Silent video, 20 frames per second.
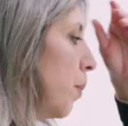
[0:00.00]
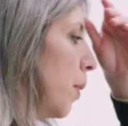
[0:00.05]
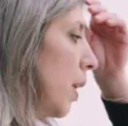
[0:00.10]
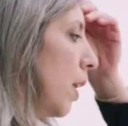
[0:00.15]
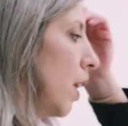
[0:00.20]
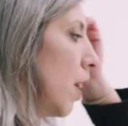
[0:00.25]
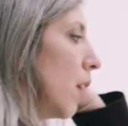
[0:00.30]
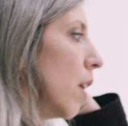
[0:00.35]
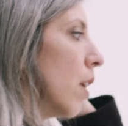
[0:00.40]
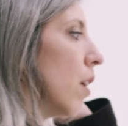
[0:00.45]

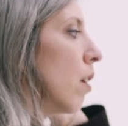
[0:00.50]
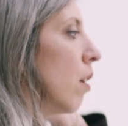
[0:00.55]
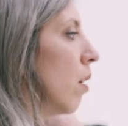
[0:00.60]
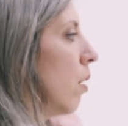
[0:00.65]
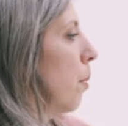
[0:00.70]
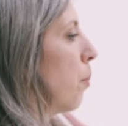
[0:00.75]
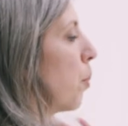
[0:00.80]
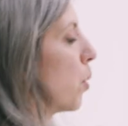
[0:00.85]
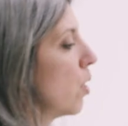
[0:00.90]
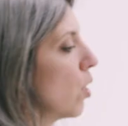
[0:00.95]
be
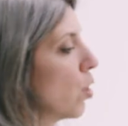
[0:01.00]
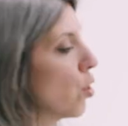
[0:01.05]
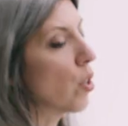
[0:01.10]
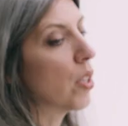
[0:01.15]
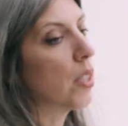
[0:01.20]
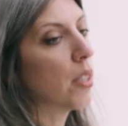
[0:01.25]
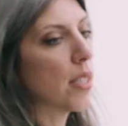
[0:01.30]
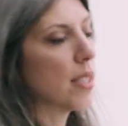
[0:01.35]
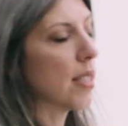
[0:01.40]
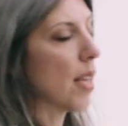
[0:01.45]

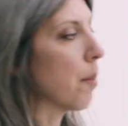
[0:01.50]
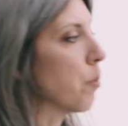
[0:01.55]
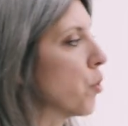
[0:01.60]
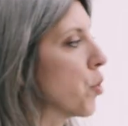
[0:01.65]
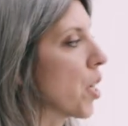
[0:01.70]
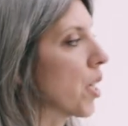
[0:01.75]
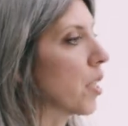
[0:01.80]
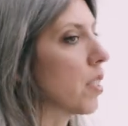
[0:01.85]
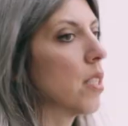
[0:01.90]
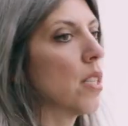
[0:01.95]
positioning the
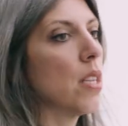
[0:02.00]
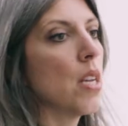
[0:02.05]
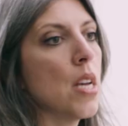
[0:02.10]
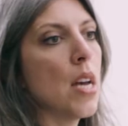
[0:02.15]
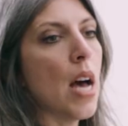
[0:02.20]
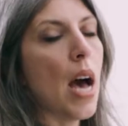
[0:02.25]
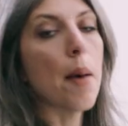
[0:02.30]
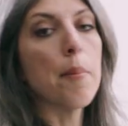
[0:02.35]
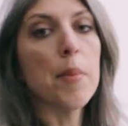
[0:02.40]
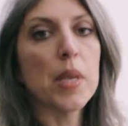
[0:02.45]
subject,
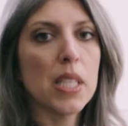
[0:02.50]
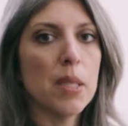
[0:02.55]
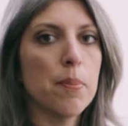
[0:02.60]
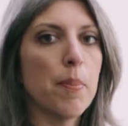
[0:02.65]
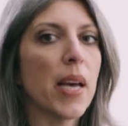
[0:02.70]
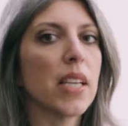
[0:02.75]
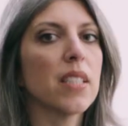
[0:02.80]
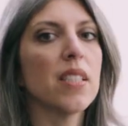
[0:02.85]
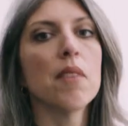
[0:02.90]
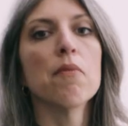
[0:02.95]
I'm
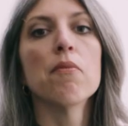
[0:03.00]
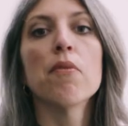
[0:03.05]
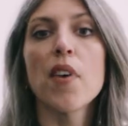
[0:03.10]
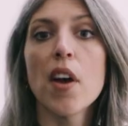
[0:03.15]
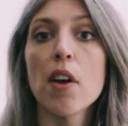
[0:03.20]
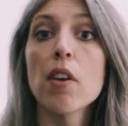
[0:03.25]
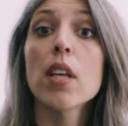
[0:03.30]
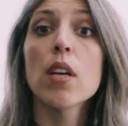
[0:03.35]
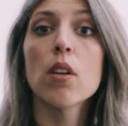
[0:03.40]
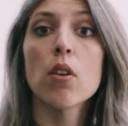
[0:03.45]
expecting,
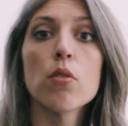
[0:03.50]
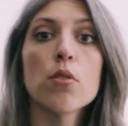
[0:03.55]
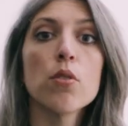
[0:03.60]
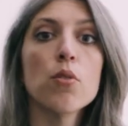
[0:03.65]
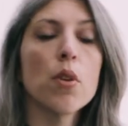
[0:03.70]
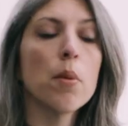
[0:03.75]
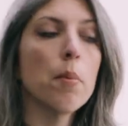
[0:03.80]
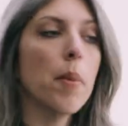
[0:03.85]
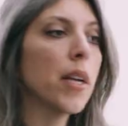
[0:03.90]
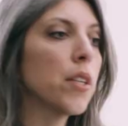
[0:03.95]
fairly close
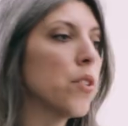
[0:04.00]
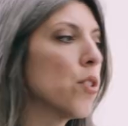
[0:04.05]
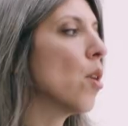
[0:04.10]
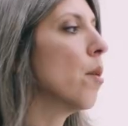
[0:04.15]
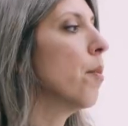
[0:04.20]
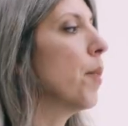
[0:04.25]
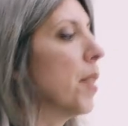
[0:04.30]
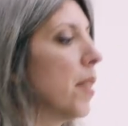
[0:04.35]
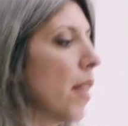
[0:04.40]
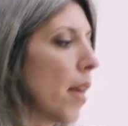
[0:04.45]
to the
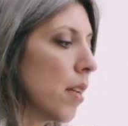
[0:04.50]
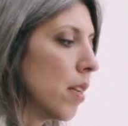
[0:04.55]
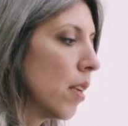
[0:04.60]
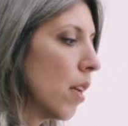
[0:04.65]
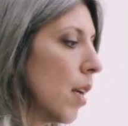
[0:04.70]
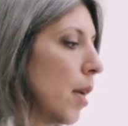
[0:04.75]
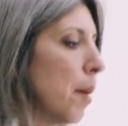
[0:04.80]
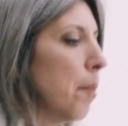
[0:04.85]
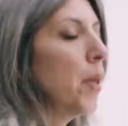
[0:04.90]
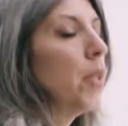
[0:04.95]
backdrop, and then
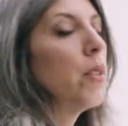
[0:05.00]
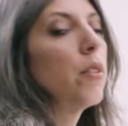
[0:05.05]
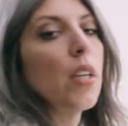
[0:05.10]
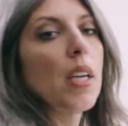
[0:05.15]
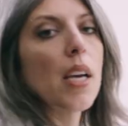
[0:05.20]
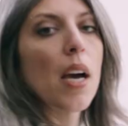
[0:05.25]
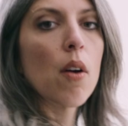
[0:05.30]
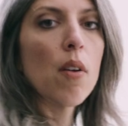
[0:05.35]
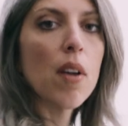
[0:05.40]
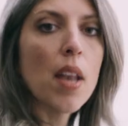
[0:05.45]

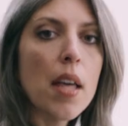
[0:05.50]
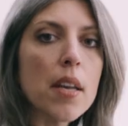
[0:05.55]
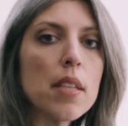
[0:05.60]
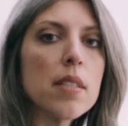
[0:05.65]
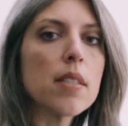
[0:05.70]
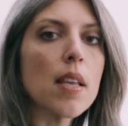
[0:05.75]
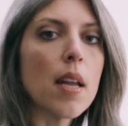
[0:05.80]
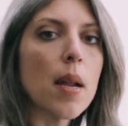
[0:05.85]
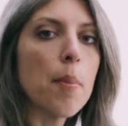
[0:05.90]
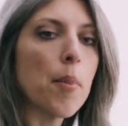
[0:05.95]
building our
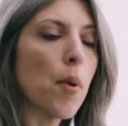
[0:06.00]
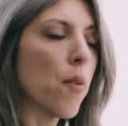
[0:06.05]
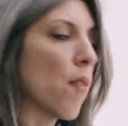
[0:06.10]
lighting setup